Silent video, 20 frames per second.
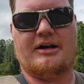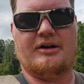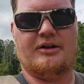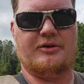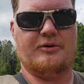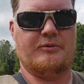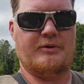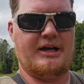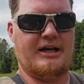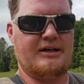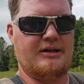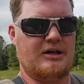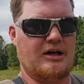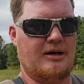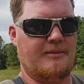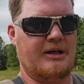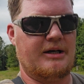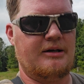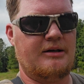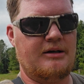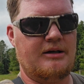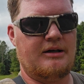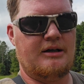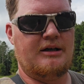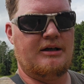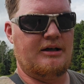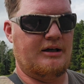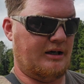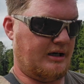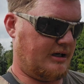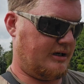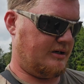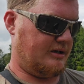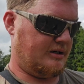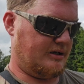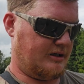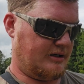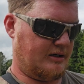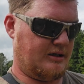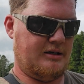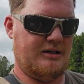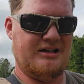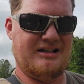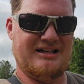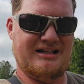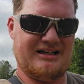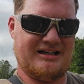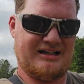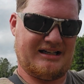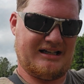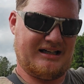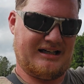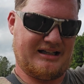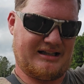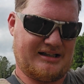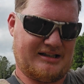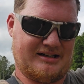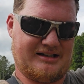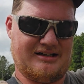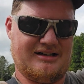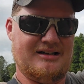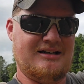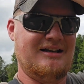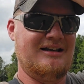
another rain coming, and can get the